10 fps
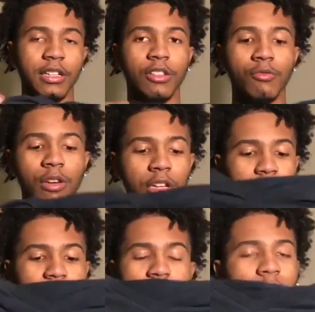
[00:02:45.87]
You want to get
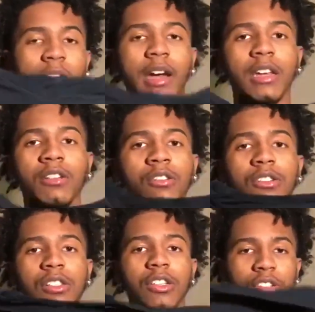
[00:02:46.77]
you like a regular little
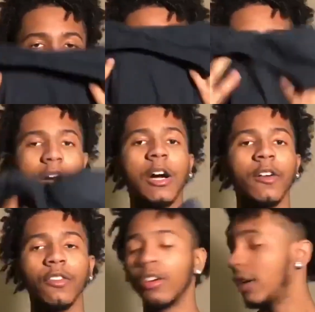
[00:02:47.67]
t-shirt to dry
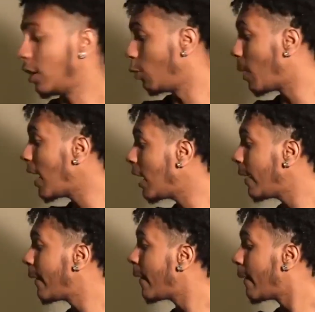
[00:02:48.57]
off your hair.
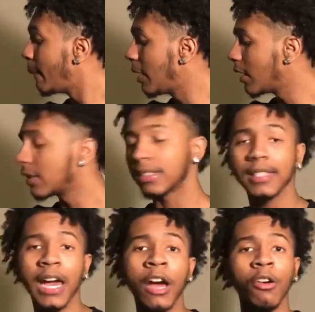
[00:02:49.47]
Why? Because a
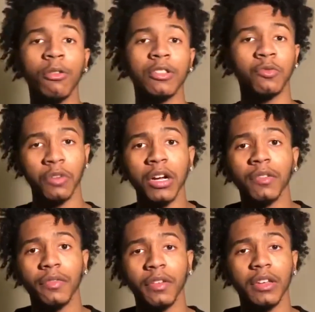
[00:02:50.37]
towel is
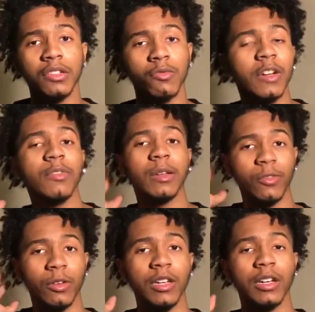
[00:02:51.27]
rough and it's roughing up
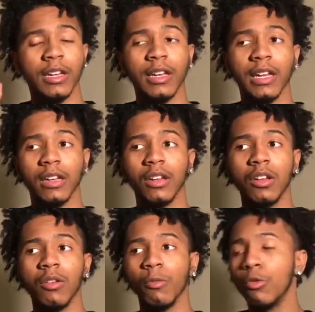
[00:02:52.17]
your hair. And like,
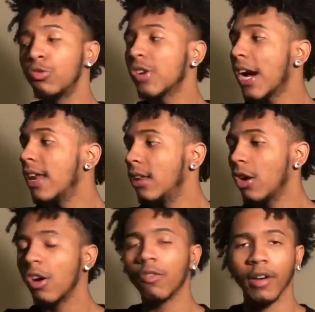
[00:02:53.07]
when you drying it
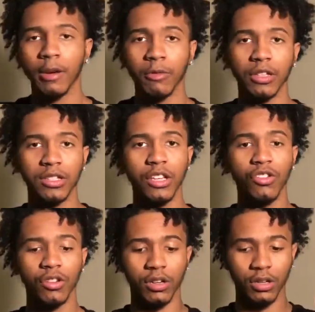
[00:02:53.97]
off, right, with the
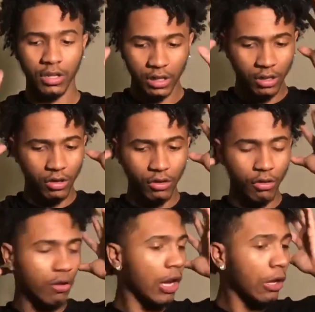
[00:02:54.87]
t-shirt, you
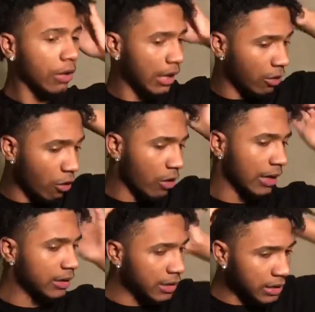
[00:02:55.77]
know how you like going
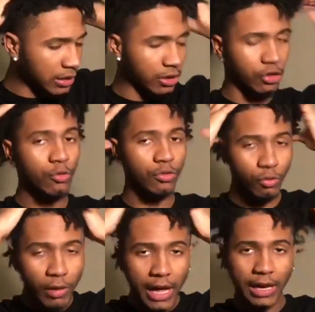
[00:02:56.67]
like this? You
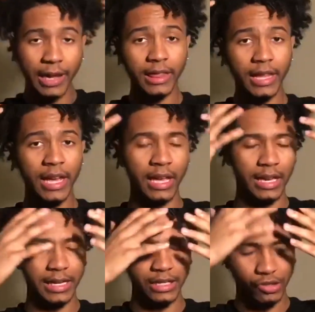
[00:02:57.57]
do that like that and
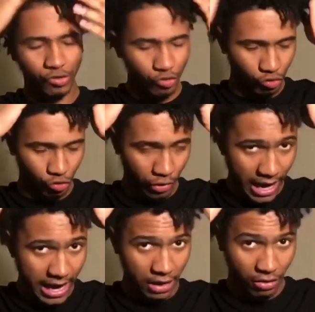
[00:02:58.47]
like
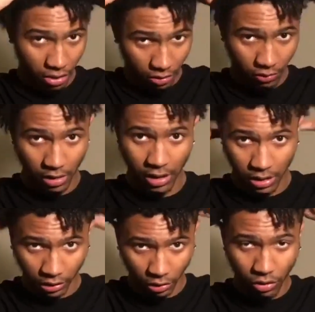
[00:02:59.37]
dry it, you know?
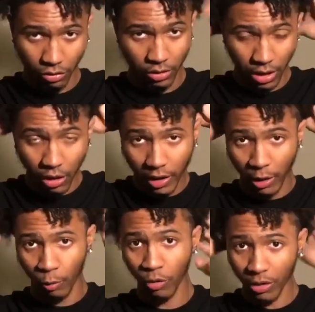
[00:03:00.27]
So, you know, you get all
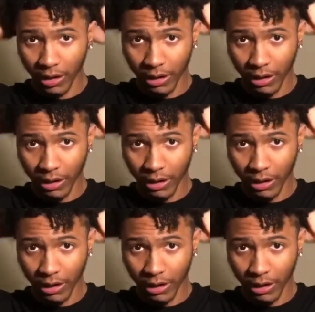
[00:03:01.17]
that water